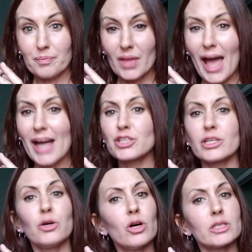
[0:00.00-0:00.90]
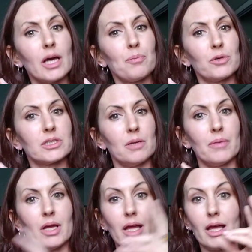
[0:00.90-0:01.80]
actually hooked up with
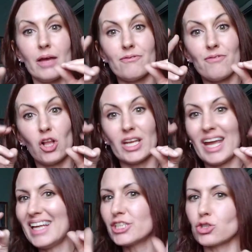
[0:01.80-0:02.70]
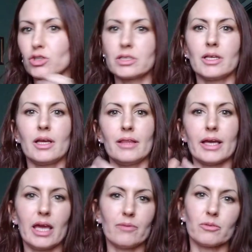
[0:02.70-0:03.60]
some fallen angels
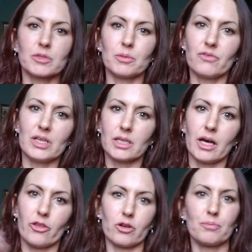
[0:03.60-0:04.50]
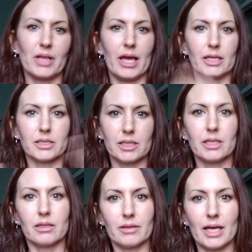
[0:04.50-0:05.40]
that came from some of these other planets.
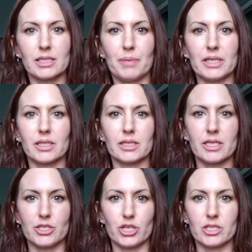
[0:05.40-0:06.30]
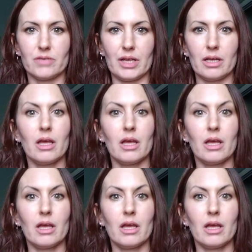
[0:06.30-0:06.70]
That's basically the gist of it.